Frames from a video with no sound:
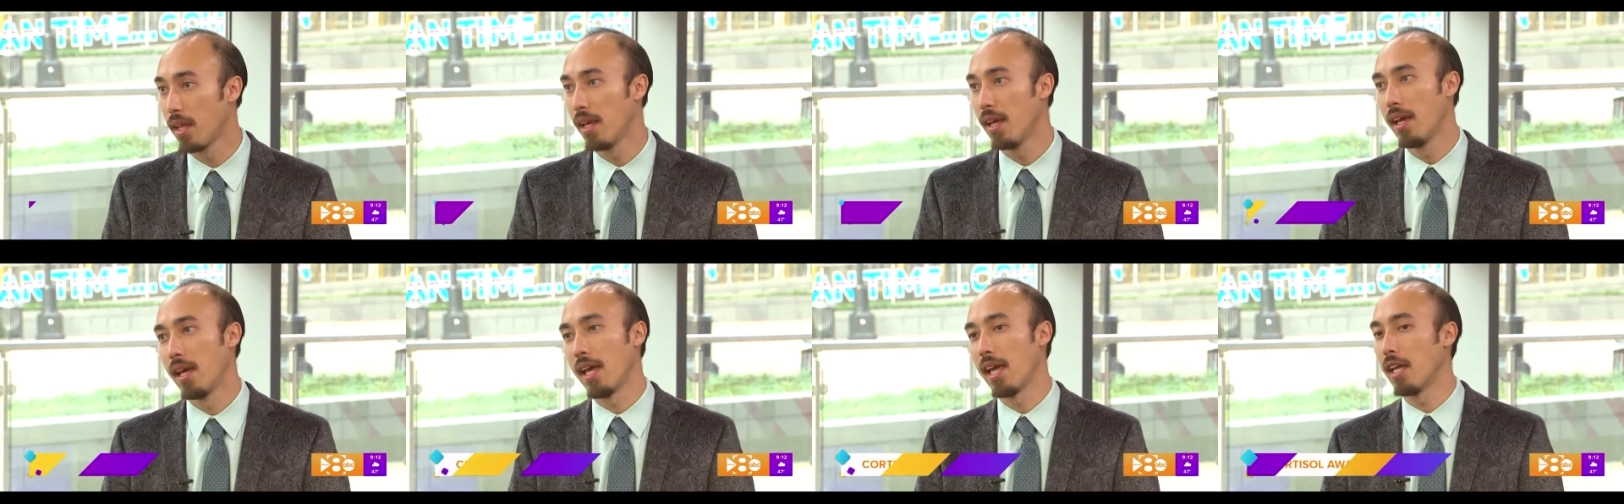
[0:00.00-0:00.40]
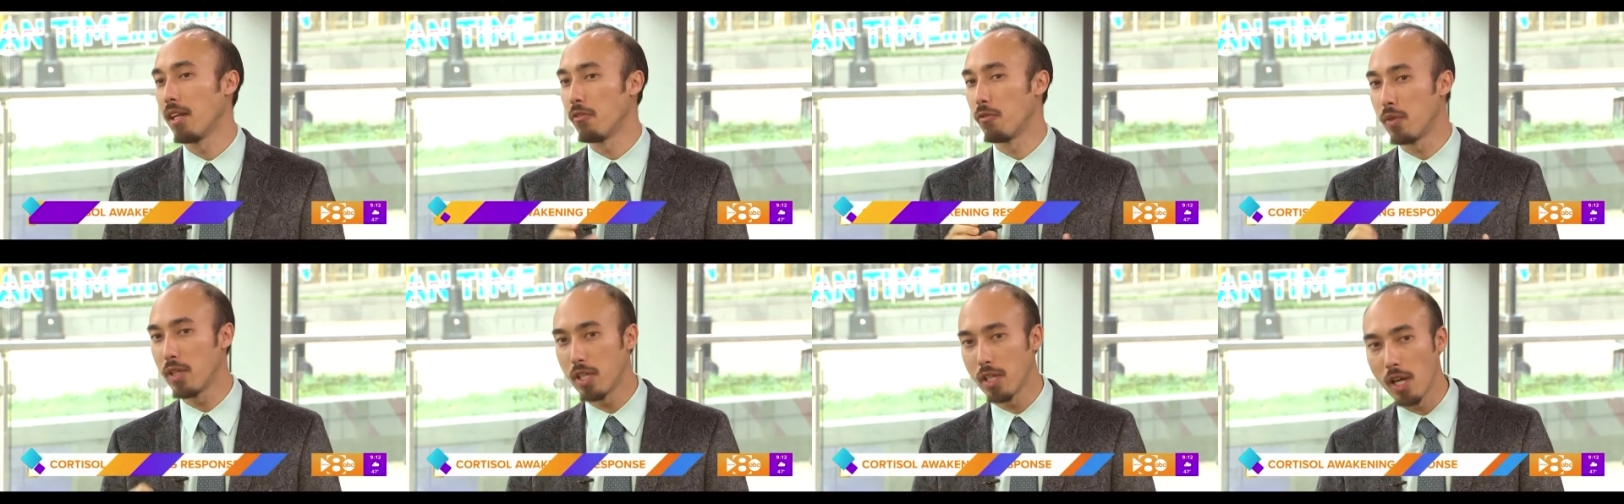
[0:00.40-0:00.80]
And
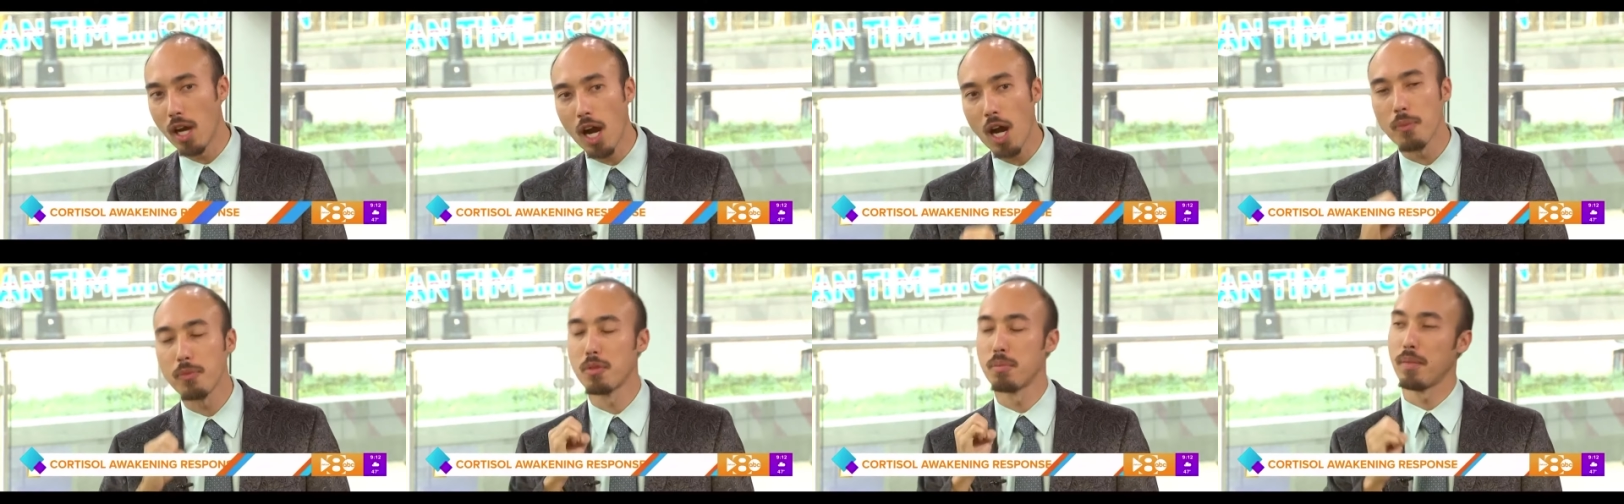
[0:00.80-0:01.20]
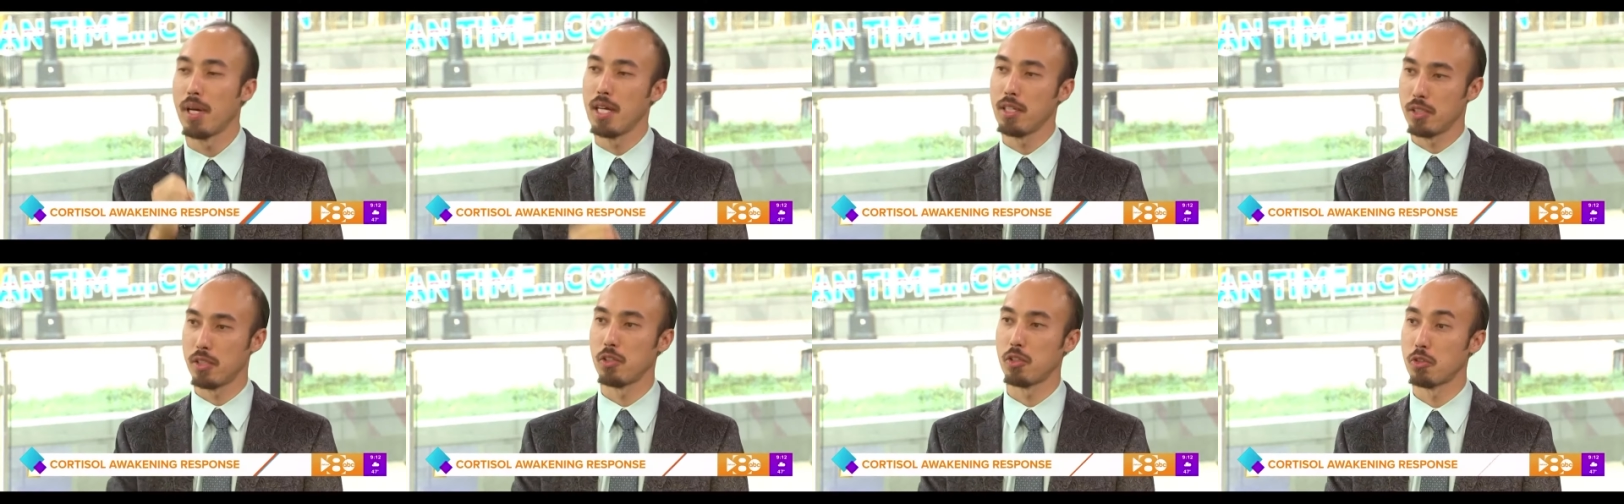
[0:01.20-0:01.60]
if we can
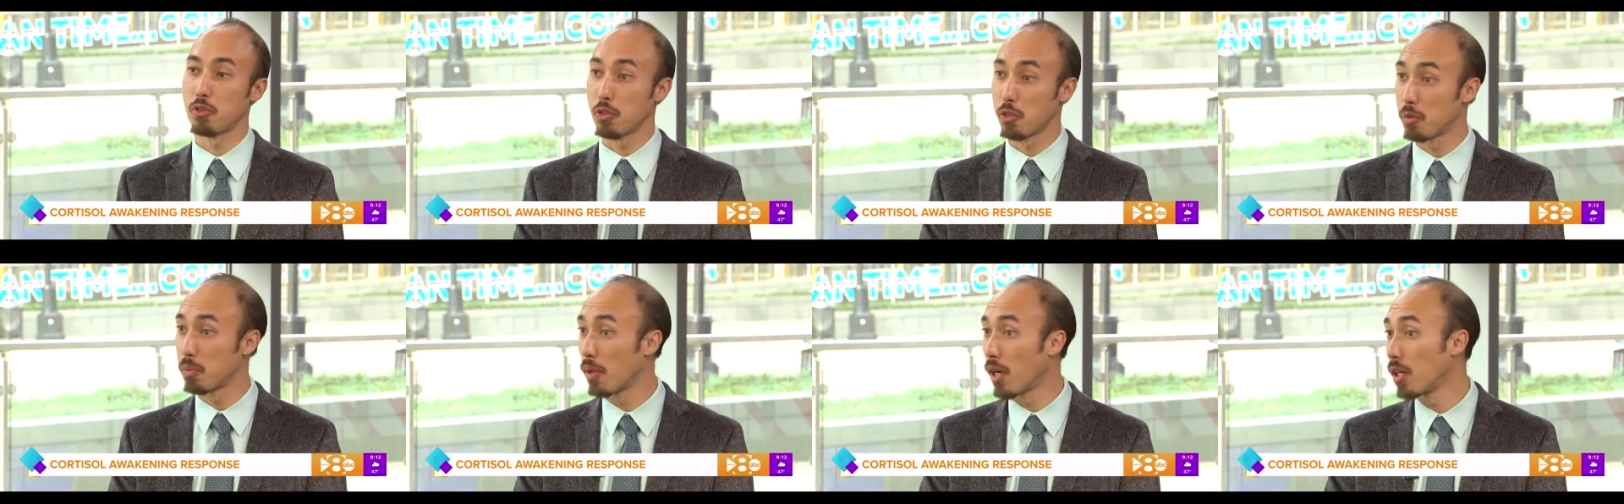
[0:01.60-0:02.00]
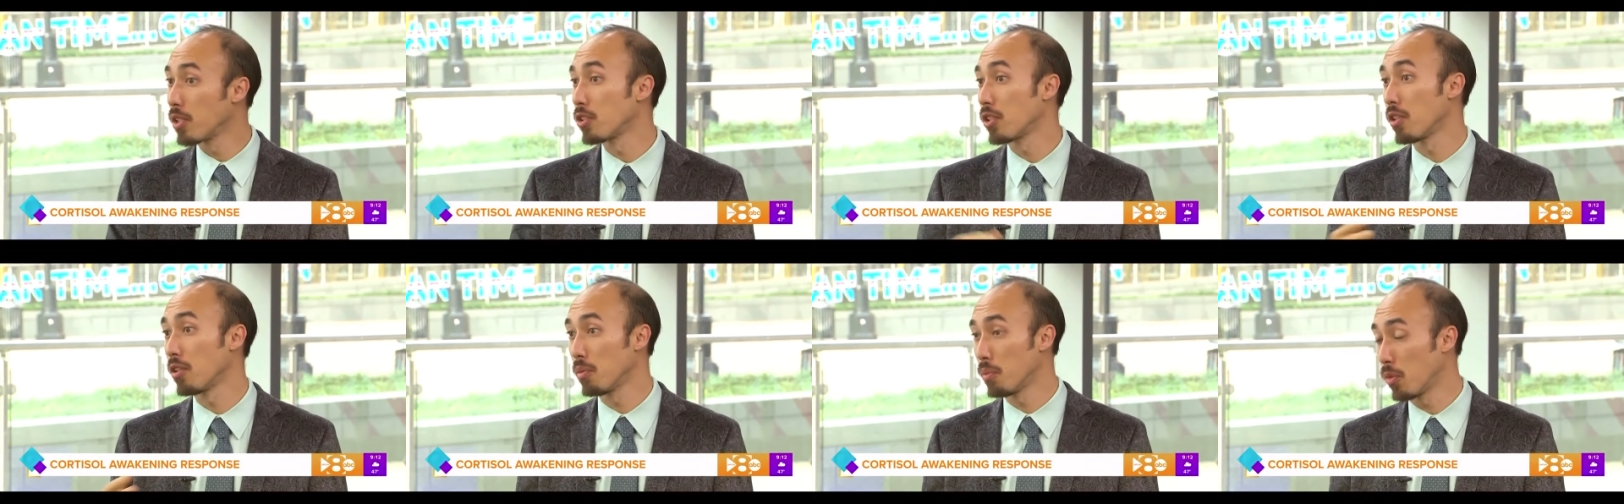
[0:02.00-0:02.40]
optimize this
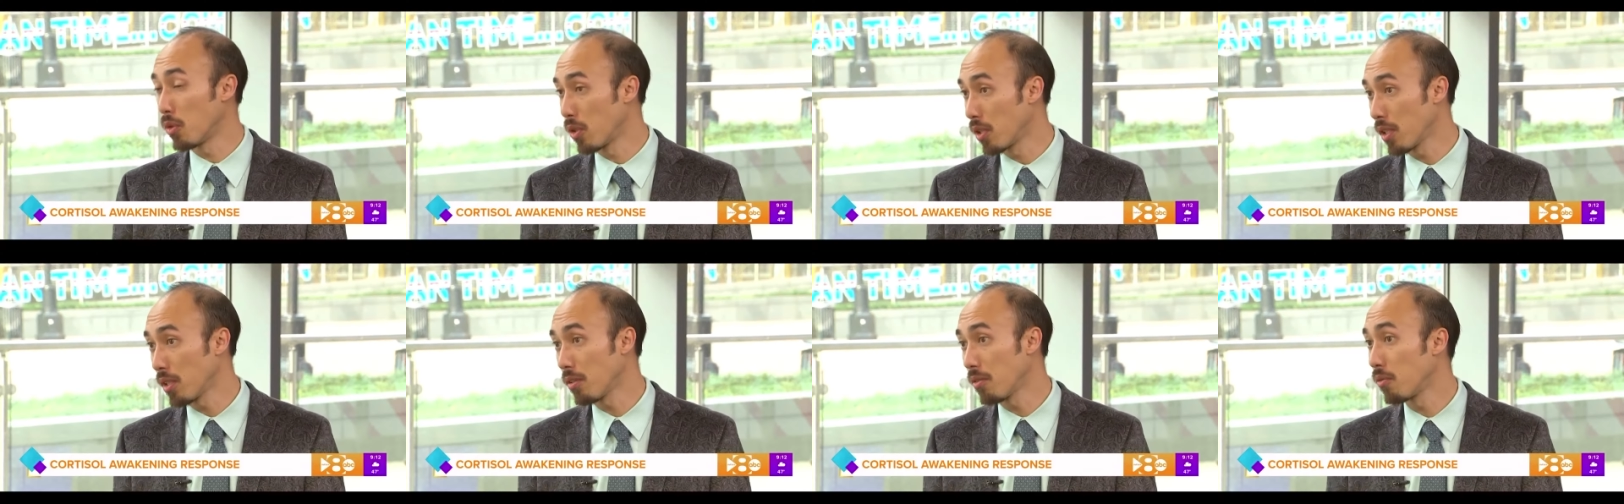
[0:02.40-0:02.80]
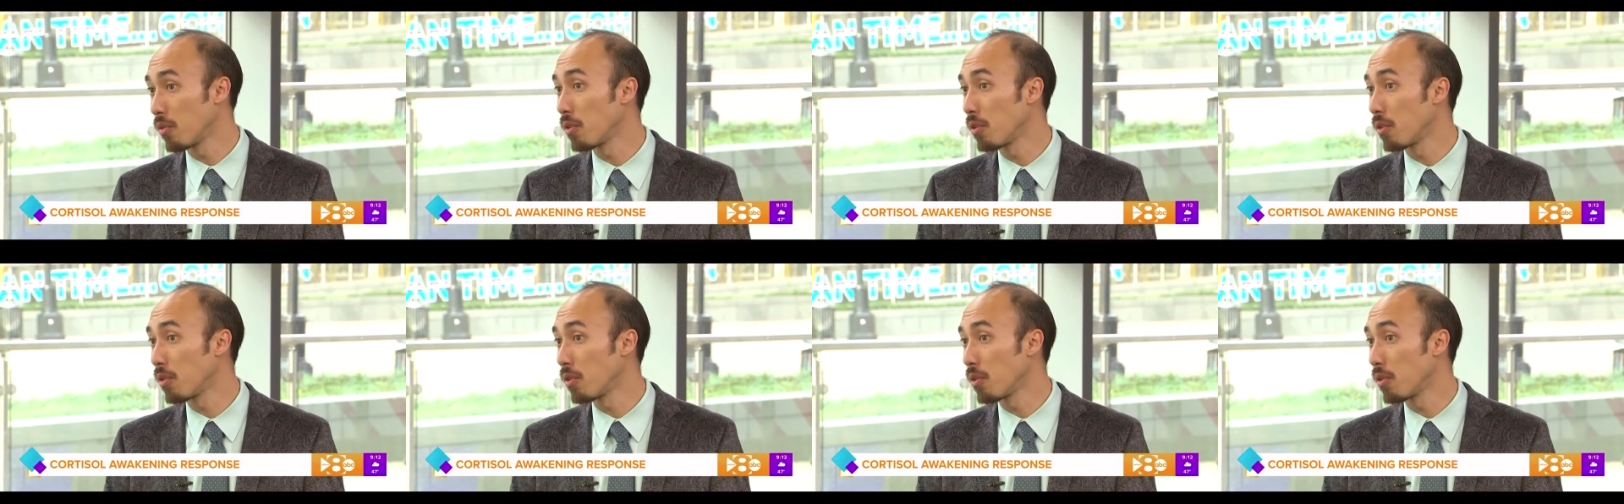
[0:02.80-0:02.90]
response in the morning,